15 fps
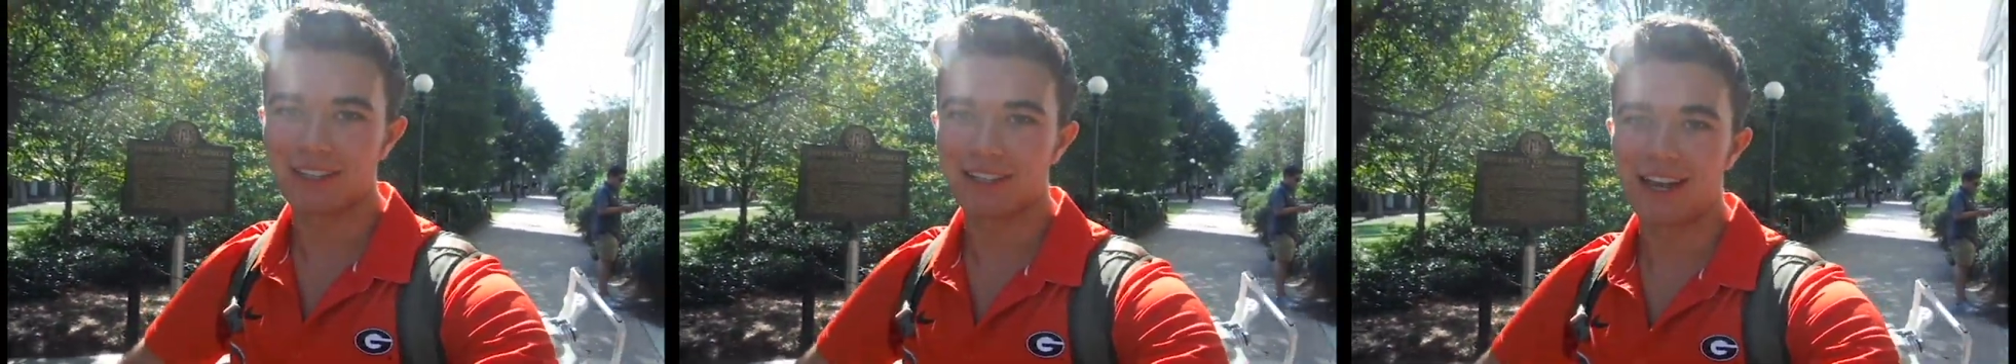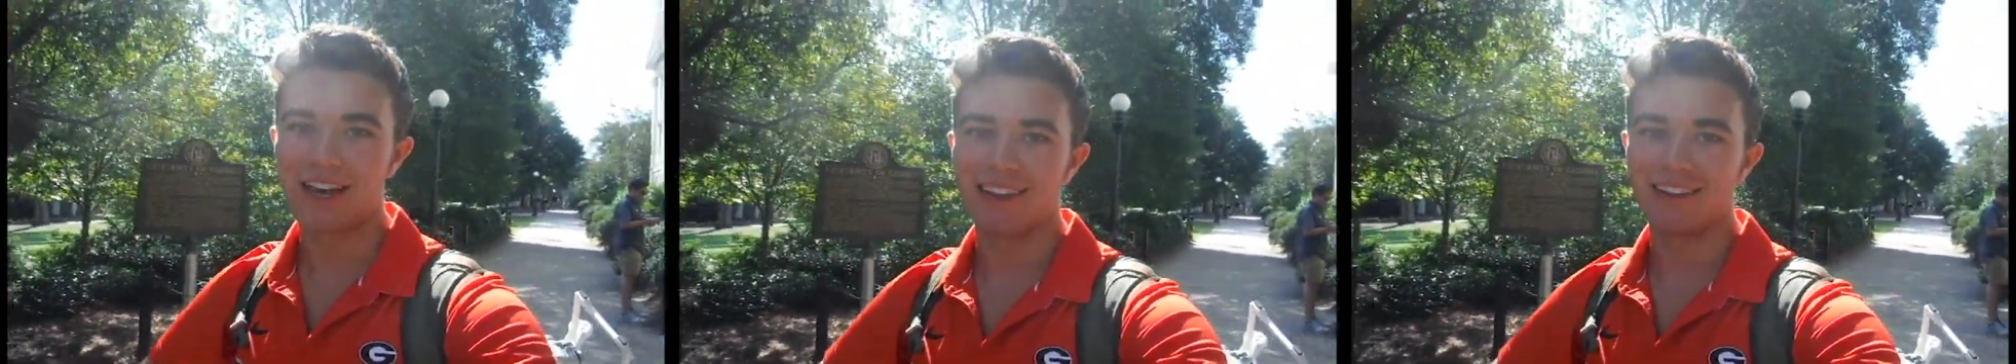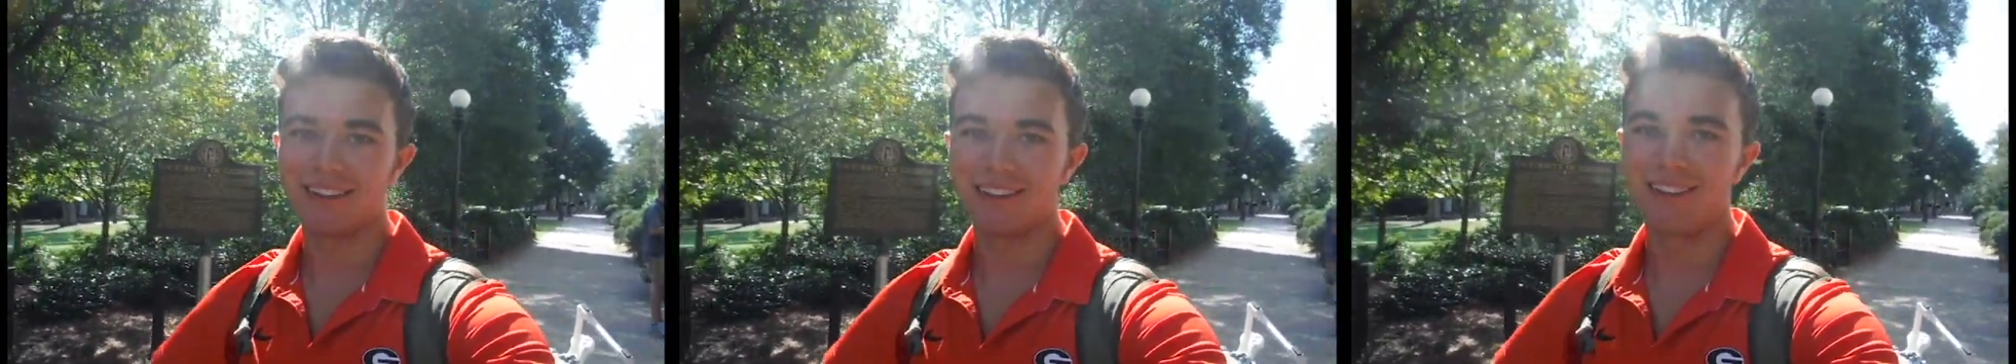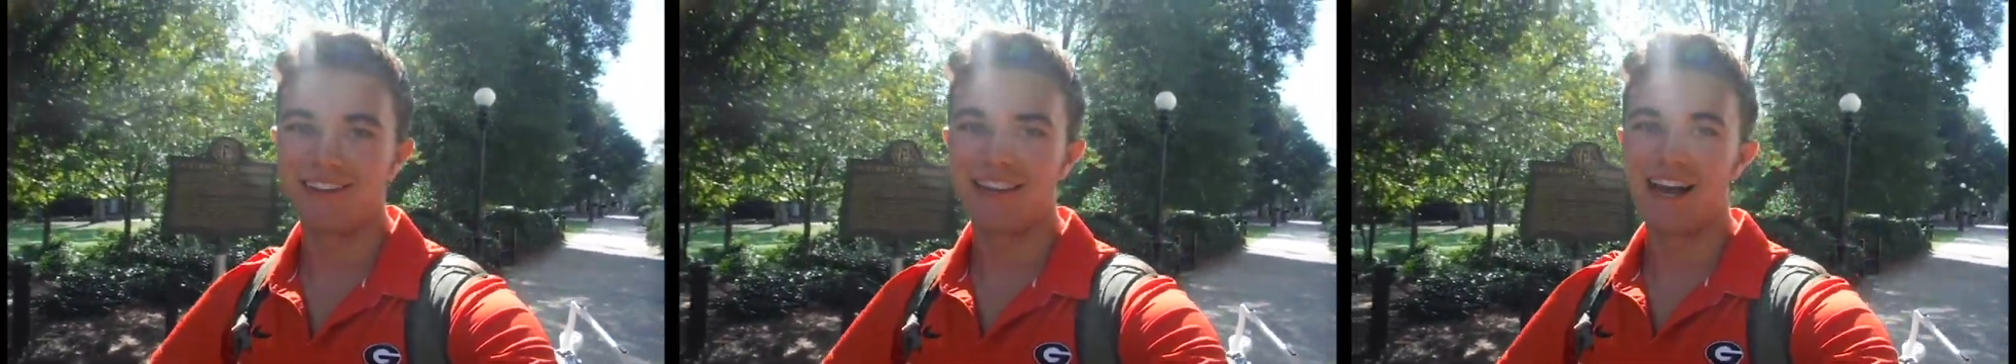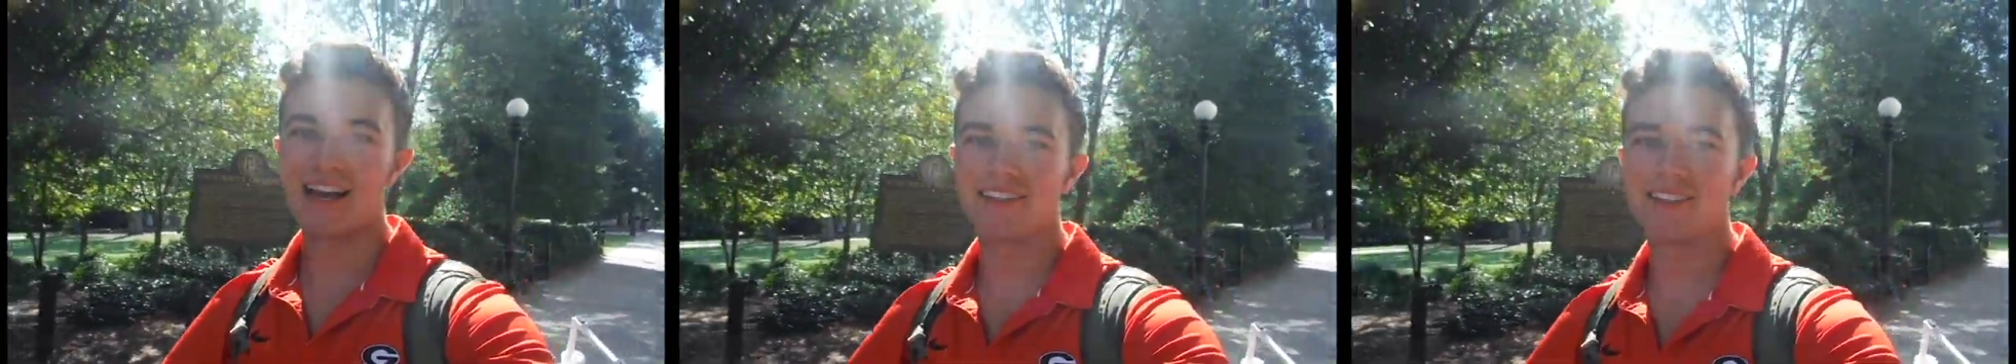that.
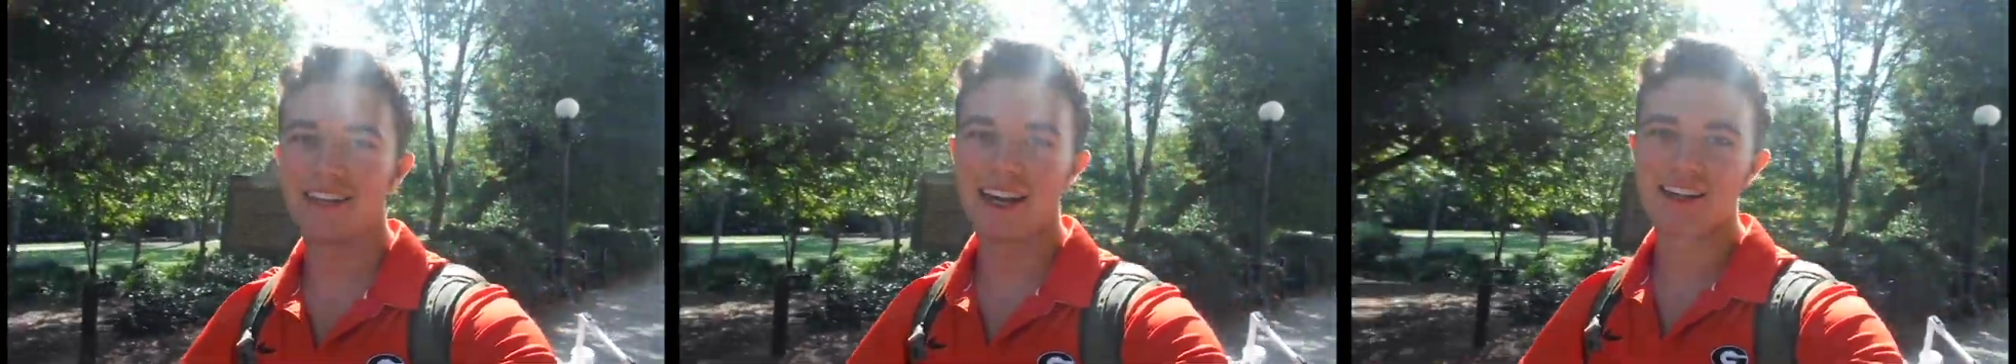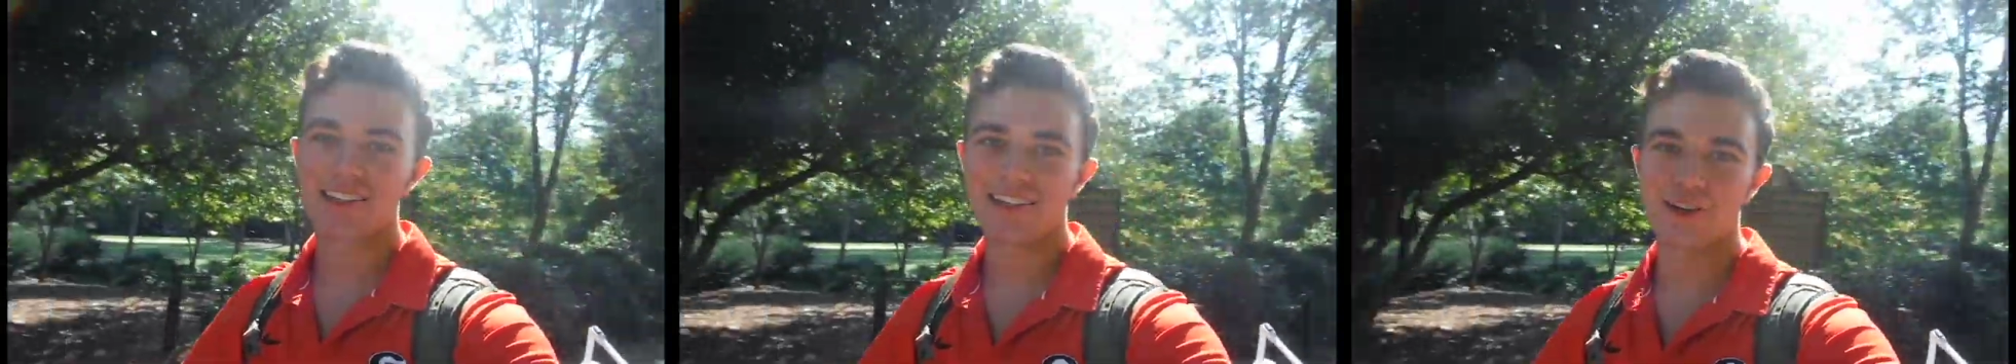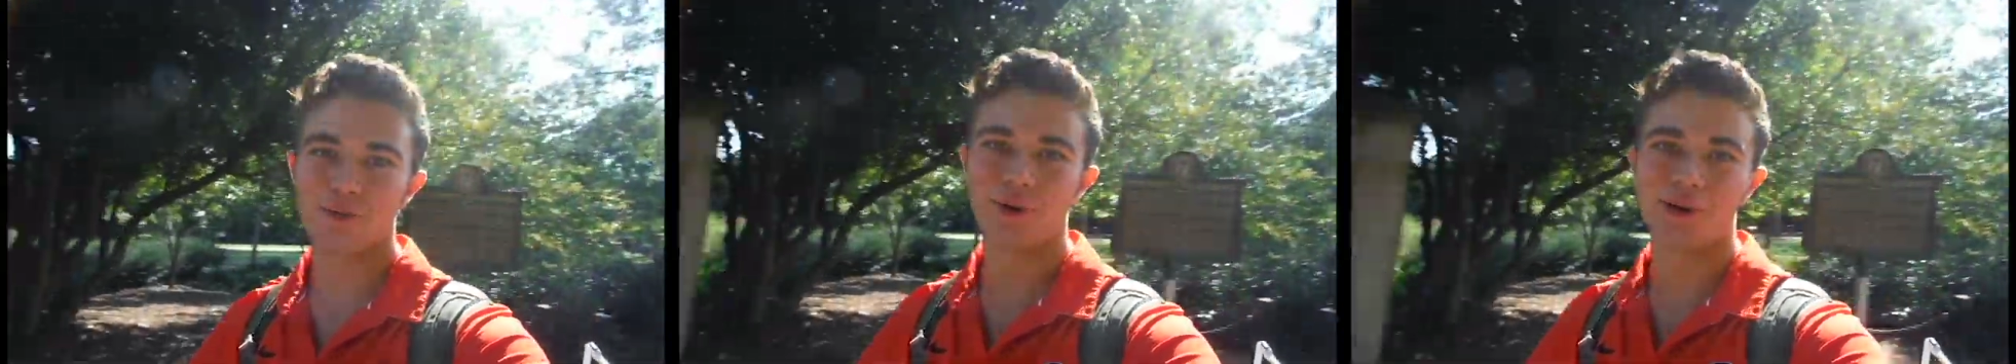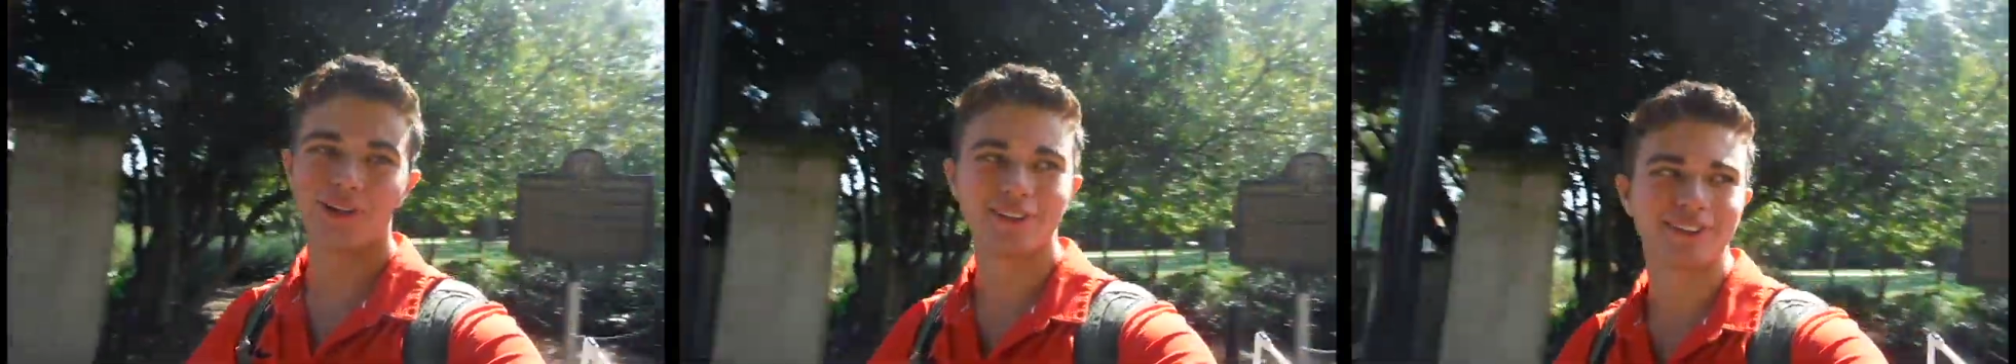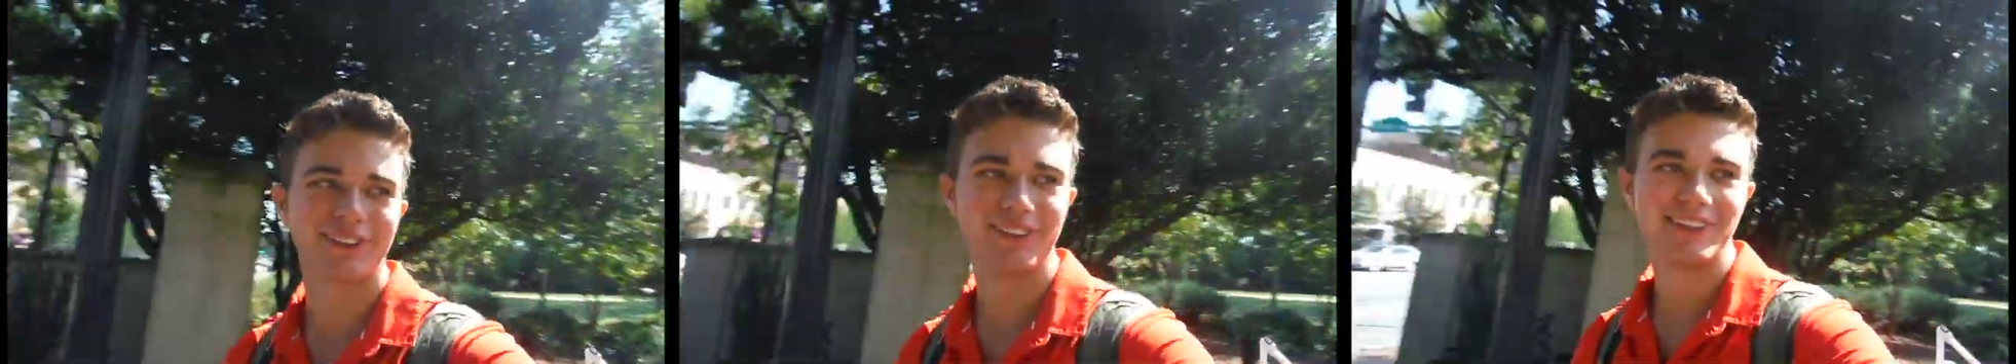I did it
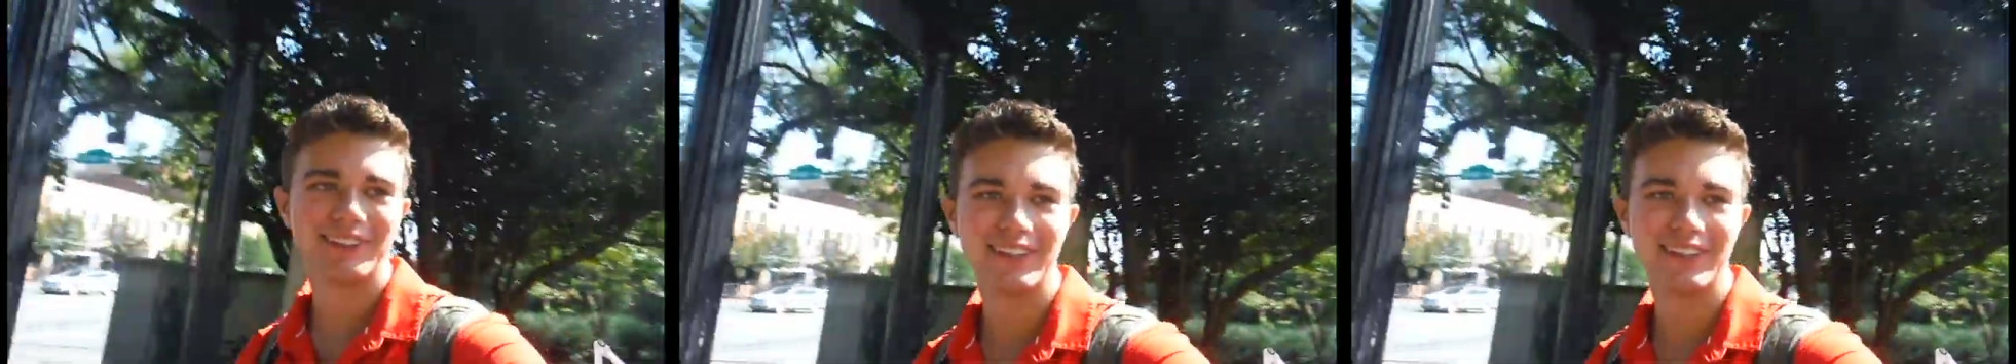once.